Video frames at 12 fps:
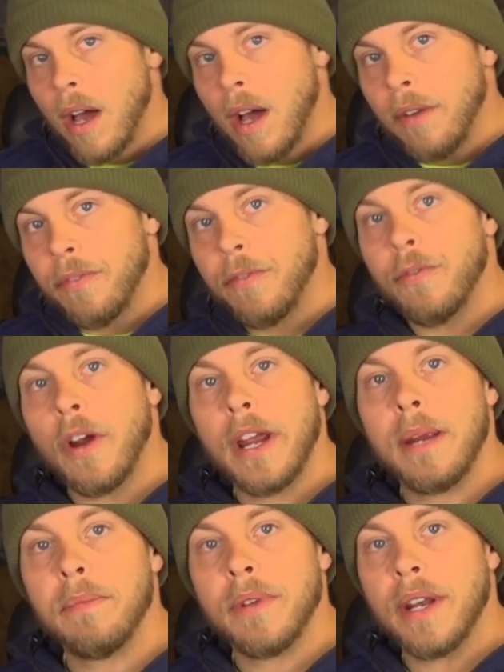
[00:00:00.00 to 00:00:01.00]
a
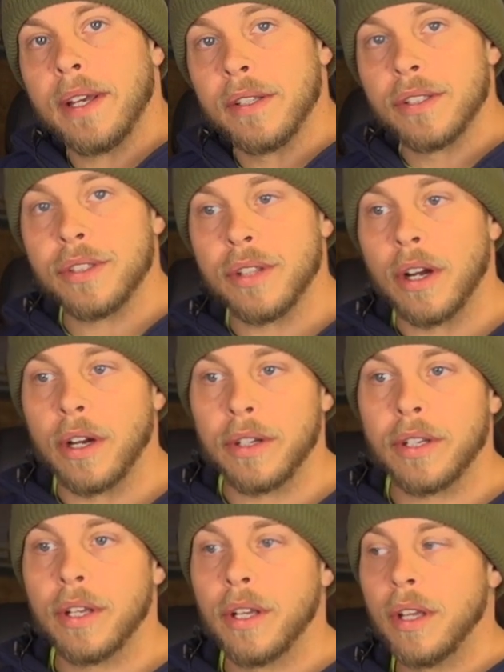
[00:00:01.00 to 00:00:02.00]
frame that I could start
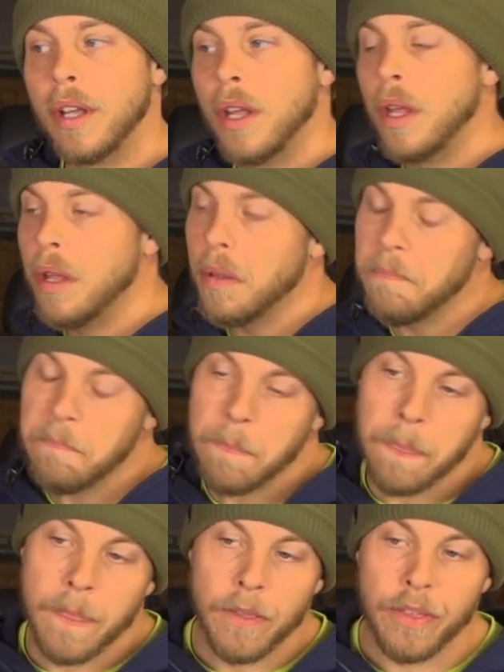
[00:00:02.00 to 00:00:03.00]

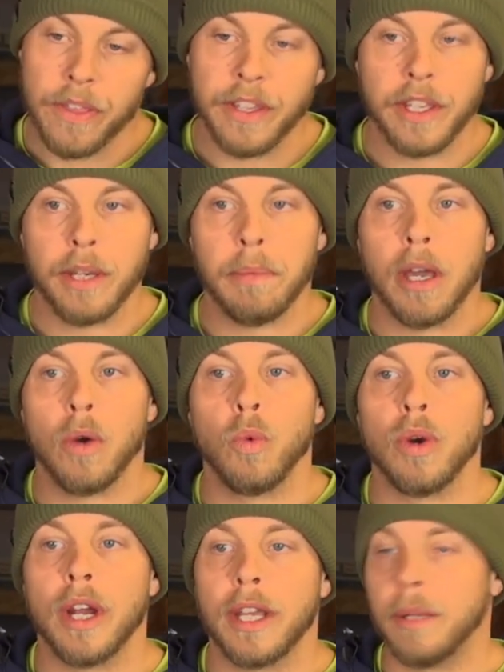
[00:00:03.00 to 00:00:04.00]
thinking about
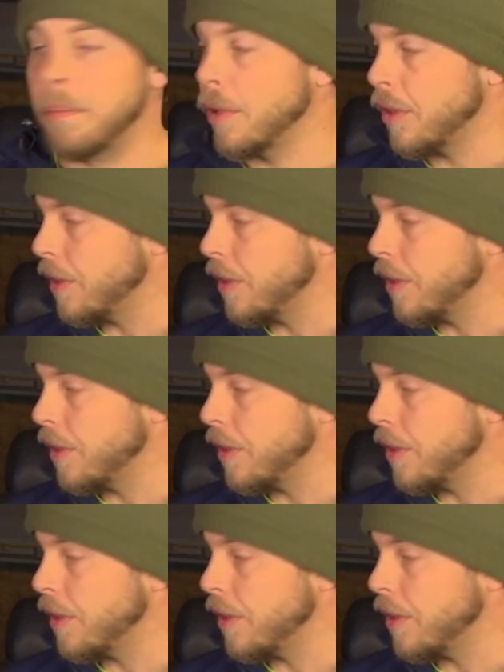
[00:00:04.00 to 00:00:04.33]
where I could put